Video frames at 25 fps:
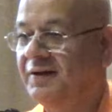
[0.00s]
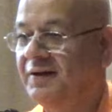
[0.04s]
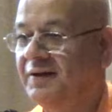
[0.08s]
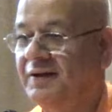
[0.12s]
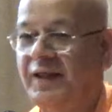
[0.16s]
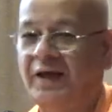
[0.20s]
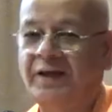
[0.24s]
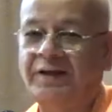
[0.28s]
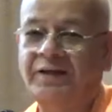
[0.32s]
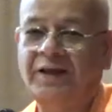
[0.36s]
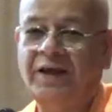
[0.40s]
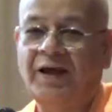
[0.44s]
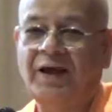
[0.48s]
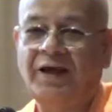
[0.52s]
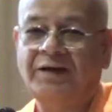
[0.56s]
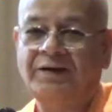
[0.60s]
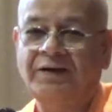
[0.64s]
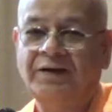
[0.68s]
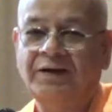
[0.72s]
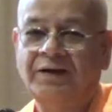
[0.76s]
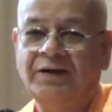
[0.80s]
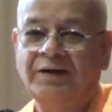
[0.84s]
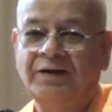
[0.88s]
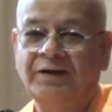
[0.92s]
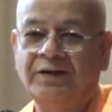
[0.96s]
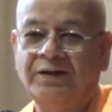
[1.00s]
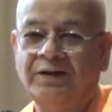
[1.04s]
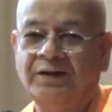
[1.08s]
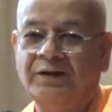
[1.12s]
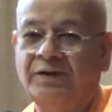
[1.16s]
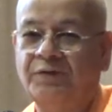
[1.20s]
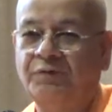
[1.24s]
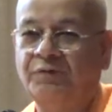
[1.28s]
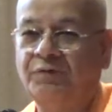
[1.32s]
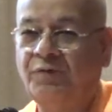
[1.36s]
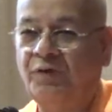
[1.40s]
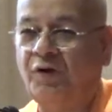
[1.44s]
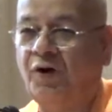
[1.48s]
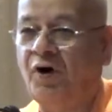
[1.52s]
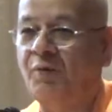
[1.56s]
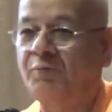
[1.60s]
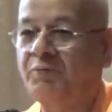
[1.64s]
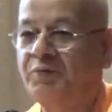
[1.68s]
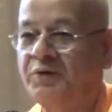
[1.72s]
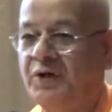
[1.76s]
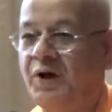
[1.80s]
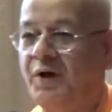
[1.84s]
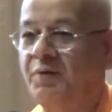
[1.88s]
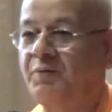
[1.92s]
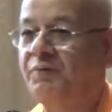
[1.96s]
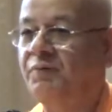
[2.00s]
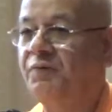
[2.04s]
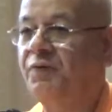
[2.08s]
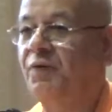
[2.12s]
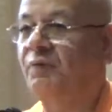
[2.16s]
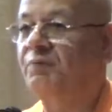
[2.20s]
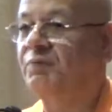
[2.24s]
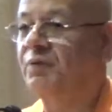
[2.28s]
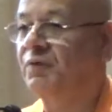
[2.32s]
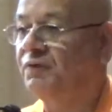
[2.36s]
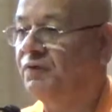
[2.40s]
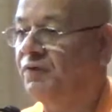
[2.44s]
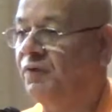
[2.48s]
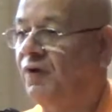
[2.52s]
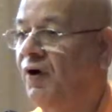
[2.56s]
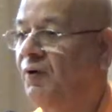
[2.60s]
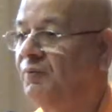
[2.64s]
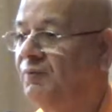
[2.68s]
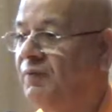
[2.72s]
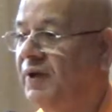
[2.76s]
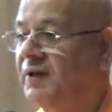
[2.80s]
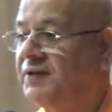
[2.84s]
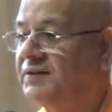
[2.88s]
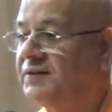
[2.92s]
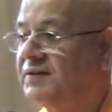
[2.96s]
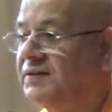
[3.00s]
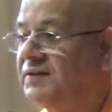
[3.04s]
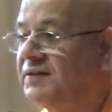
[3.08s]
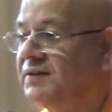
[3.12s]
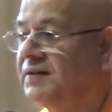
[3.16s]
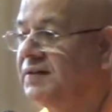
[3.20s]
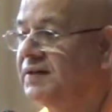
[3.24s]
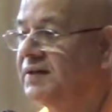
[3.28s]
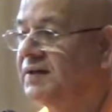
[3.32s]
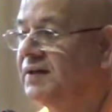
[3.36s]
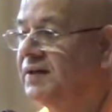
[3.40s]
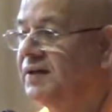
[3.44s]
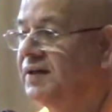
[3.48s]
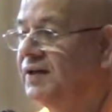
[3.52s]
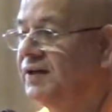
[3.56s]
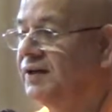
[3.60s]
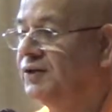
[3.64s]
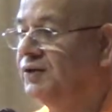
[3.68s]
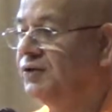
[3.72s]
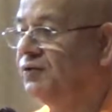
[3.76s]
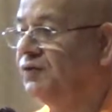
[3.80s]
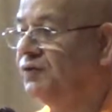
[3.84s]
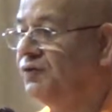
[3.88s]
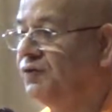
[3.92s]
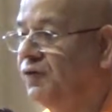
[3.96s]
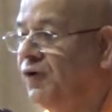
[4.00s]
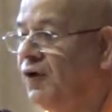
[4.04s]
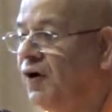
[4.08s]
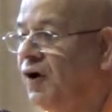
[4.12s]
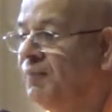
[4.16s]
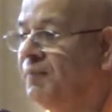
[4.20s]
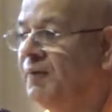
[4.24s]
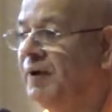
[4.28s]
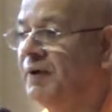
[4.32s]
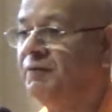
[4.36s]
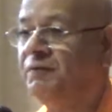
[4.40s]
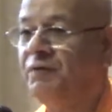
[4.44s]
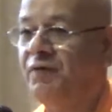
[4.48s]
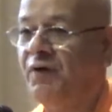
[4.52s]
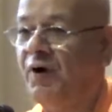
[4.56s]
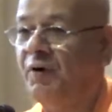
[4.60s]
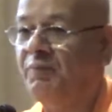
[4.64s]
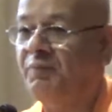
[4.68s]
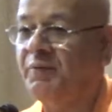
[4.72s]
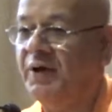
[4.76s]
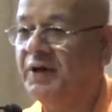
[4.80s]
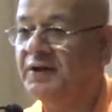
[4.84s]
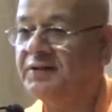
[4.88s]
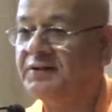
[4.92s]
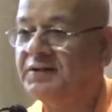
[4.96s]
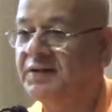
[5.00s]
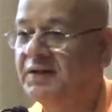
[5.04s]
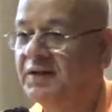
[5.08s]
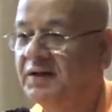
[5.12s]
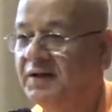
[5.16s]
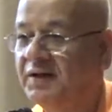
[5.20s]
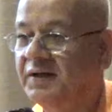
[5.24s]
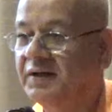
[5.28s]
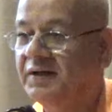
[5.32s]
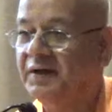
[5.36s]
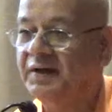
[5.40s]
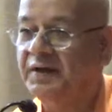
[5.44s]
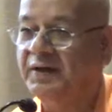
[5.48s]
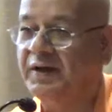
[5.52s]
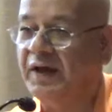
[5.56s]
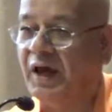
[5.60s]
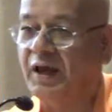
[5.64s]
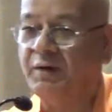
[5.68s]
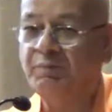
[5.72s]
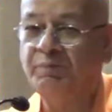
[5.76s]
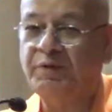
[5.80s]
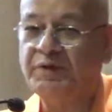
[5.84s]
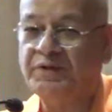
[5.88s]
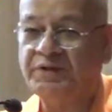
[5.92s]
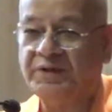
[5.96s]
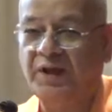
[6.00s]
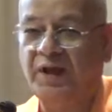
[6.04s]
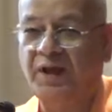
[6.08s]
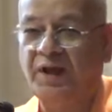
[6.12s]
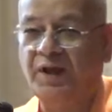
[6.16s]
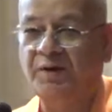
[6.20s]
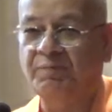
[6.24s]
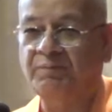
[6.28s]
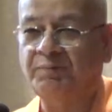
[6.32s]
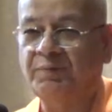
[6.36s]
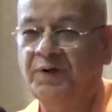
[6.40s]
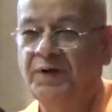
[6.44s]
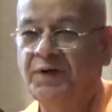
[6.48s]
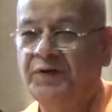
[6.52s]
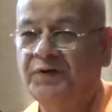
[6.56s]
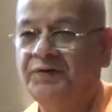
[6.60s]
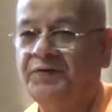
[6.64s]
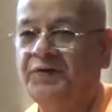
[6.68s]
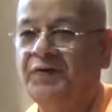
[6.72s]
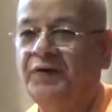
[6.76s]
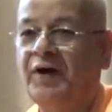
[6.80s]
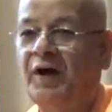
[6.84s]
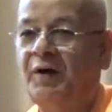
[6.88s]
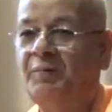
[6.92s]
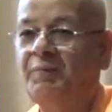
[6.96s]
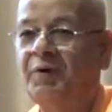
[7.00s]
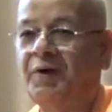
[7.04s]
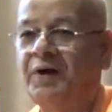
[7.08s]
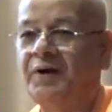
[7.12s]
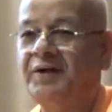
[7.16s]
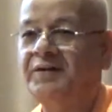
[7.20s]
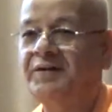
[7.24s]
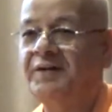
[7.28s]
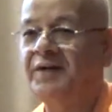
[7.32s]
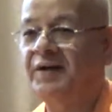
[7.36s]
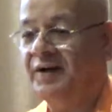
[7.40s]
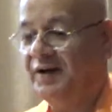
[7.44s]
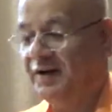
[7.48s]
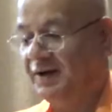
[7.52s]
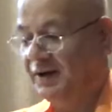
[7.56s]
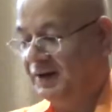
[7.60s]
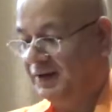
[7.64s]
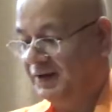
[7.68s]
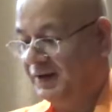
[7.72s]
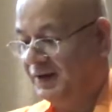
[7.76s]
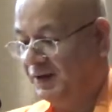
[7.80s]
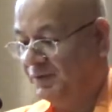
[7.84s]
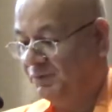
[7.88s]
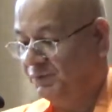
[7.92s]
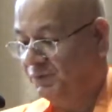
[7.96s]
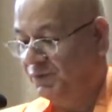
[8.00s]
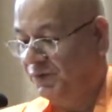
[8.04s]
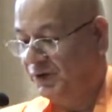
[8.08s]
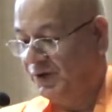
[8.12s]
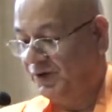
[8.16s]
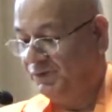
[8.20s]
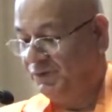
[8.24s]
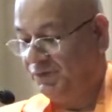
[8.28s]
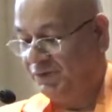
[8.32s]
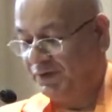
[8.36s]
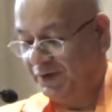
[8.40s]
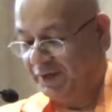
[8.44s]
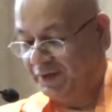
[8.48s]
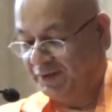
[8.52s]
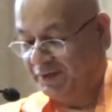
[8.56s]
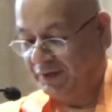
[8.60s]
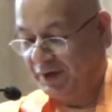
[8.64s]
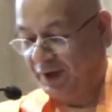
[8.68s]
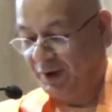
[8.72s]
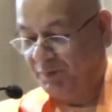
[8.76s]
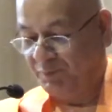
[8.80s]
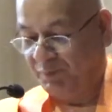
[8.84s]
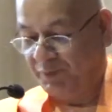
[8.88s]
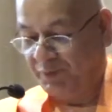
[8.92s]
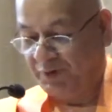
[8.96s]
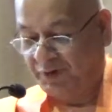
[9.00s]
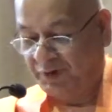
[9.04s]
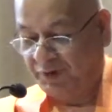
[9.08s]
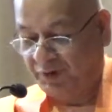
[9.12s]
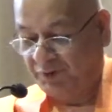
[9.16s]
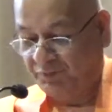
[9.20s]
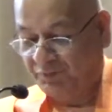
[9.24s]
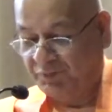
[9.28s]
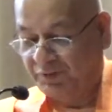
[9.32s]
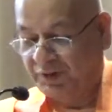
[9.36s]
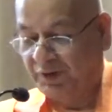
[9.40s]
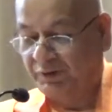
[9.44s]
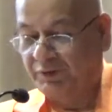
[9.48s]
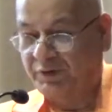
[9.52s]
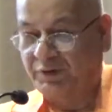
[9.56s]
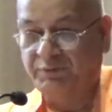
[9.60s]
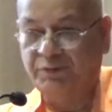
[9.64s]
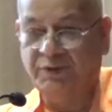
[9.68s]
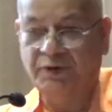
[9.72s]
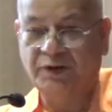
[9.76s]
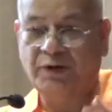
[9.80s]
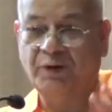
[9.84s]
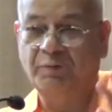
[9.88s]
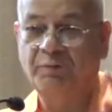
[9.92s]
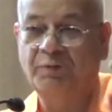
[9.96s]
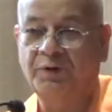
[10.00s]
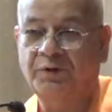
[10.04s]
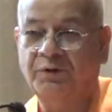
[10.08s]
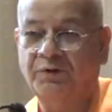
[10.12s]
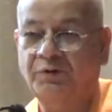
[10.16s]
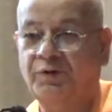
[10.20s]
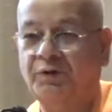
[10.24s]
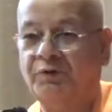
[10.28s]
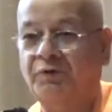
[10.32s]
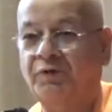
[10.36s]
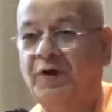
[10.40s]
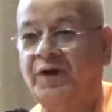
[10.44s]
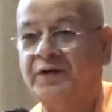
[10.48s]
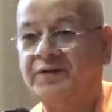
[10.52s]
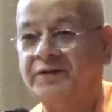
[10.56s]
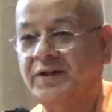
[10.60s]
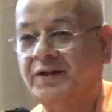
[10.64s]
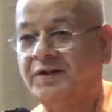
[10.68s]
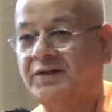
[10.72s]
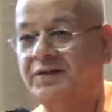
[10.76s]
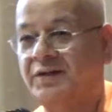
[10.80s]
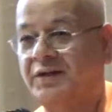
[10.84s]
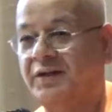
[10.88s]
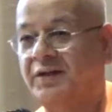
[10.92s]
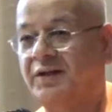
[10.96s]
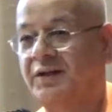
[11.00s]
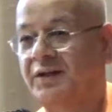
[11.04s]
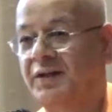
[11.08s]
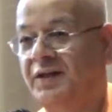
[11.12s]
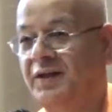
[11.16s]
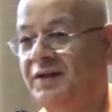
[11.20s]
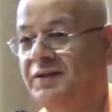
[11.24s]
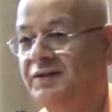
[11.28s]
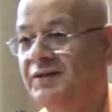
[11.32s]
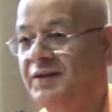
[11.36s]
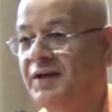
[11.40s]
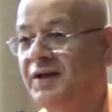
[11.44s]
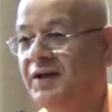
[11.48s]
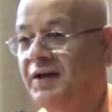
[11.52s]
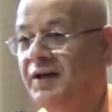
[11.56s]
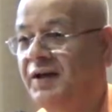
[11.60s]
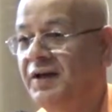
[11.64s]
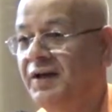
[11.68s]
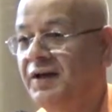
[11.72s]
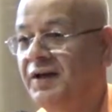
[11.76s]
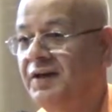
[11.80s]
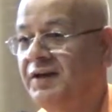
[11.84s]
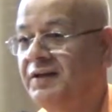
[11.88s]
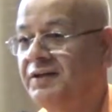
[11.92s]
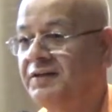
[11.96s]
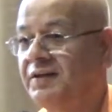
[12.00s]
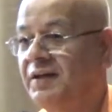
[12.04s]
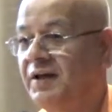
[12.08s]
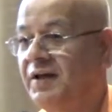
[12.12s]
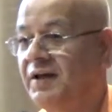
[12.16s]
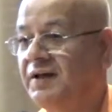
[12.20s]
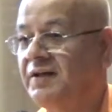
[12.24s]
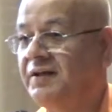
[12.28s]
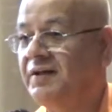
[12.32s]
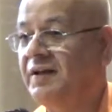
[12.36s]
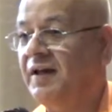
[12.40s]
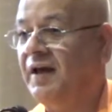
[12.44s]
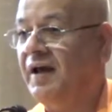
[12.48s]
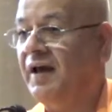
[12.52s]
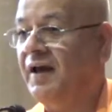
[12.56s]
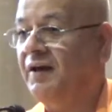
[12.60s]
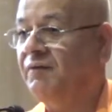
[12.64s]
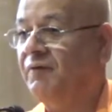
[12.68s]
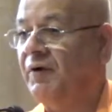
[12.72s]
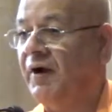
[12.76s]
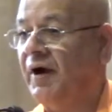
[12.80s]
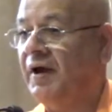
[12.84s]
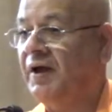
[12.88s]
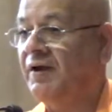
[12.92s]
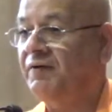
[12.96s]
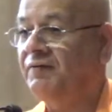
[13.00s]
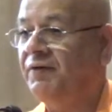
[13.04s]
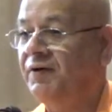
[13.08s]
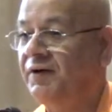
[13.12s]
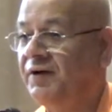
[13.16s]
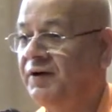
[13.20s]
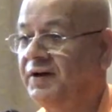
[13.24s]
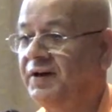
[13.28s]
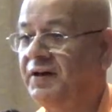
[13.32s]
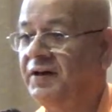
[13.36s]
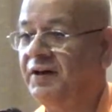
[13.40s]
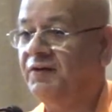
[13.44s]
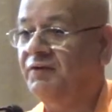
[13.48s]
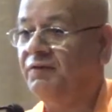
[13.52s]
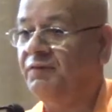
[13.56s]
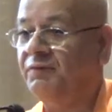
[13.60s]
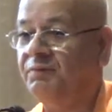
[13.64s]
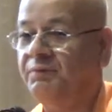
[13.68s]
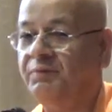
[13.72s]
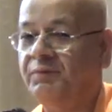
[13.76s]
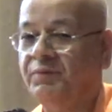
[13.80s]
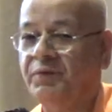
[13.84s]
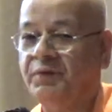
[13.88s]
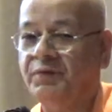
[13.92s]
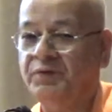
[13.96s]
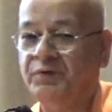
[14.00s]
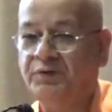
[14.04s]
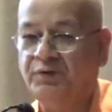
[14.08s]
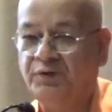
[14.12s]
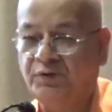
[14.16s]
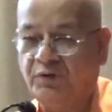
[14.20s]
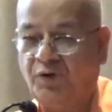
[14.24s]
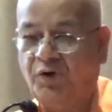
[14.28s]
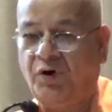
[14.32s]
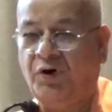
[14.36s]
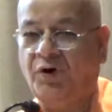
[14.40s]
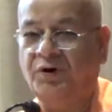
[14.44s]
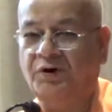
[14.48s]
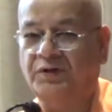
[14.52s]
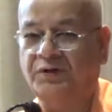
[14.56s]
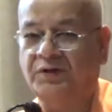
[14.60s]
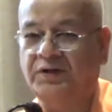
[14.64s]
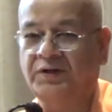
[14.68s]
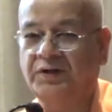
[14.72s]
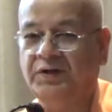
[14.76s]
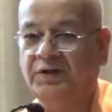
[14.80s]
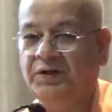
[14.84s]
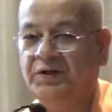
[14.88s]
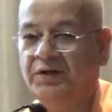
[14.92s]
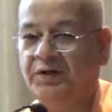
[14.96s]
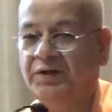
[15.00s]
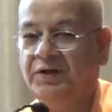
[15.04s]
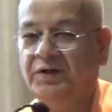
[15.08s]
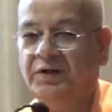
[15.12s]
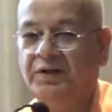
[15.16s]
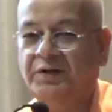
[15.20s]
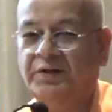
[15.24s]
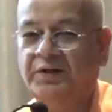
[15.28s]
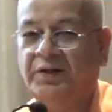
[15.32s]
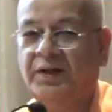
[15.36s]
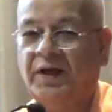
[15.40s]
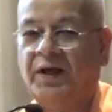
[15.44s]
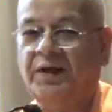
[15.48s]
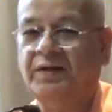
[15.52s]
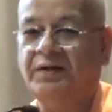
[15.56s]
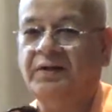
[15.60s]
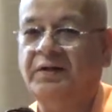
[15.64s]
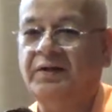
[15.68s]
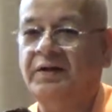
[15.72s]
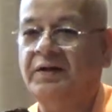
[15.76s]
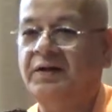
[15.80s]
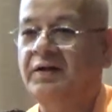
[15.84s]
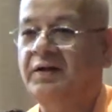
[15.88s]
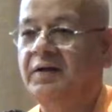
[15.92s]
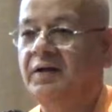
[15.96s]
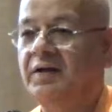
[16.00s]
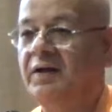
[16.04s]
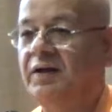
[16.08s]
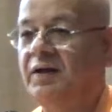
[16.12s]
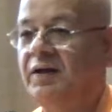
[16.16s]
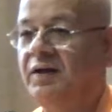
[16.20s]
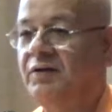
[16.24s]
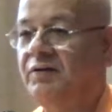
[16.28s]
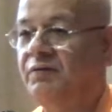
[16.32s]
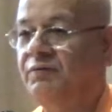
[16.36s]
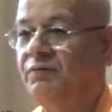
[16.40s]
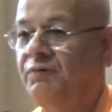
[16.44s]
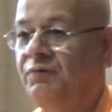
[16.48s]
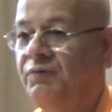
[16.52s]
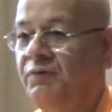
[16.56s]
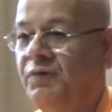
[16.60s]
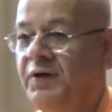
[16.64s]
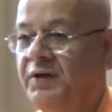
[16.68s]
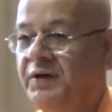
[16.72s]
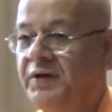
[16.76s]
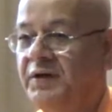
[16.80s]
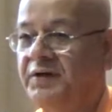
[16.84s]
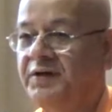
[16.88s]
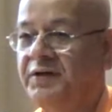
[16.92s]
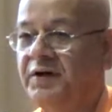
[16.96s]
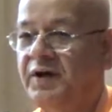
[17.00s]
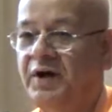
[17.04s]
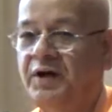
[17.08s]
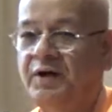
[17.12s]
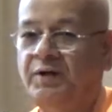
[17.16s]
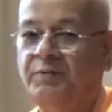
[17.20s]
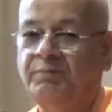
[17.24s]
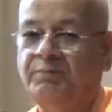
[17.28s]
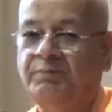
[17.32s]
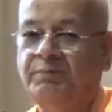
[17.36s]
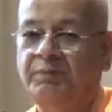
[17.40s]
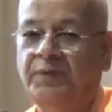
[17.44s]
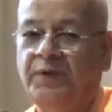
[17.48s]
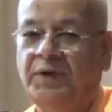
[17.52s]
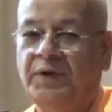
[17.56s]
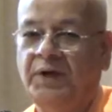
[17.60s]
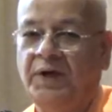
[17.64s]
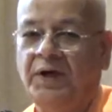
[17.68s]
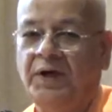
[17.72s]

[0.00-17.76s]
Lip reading: Like that, the forms come from the formless. So form and formless can be same. Sri Ramakrishna gave wonderful example without ever coming to the West and seeing this. He said, I have heard in the north that in winter time